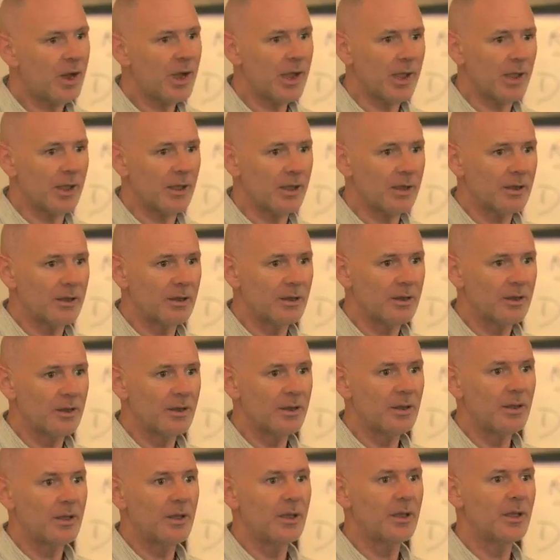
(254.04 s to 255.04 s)
Right.
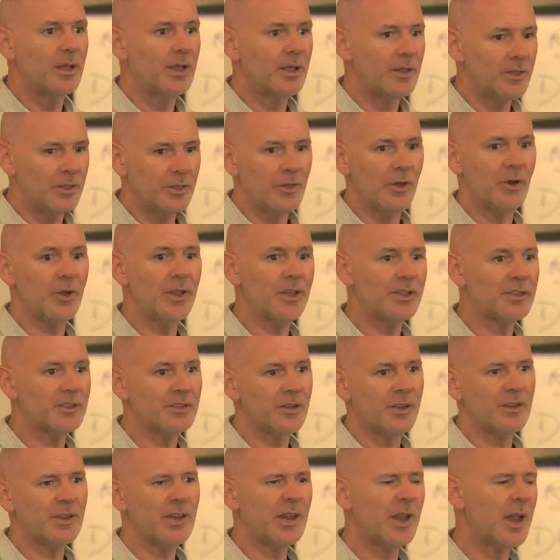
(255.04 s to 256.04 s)
Not
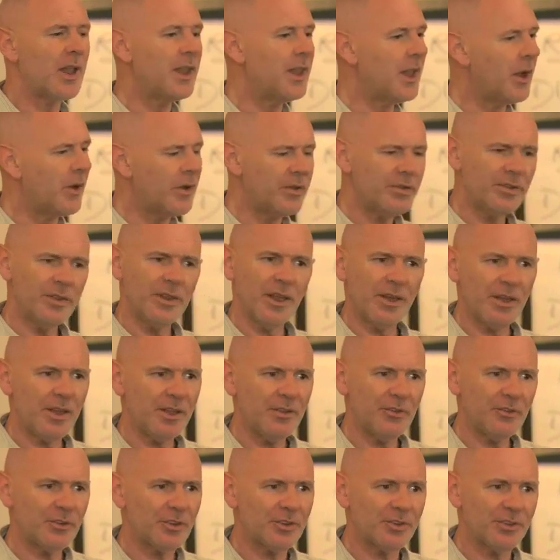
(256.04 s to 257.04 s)
exciting. No, isn't that
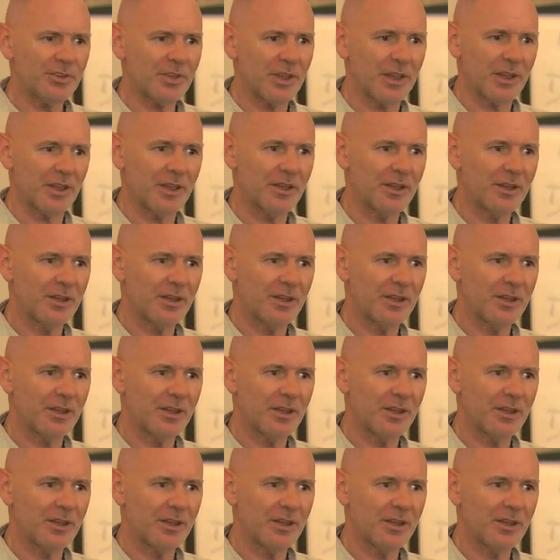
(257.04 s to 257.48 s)
interesting?